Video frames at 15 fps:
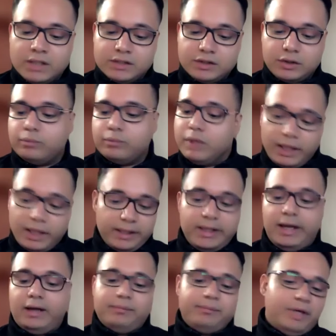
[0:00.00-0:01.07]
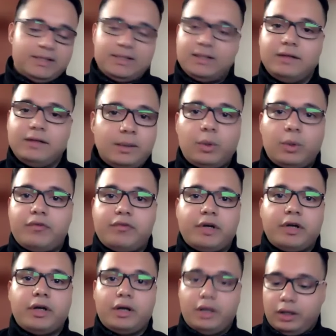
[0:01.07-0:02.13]
So yeah, basically whatever
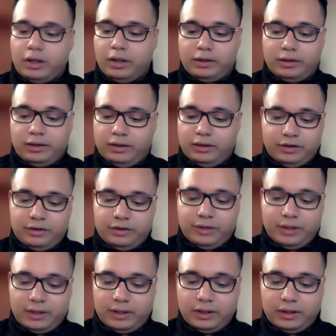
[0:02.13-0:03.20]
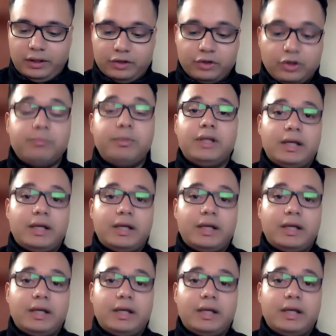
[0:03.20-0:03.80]
it could be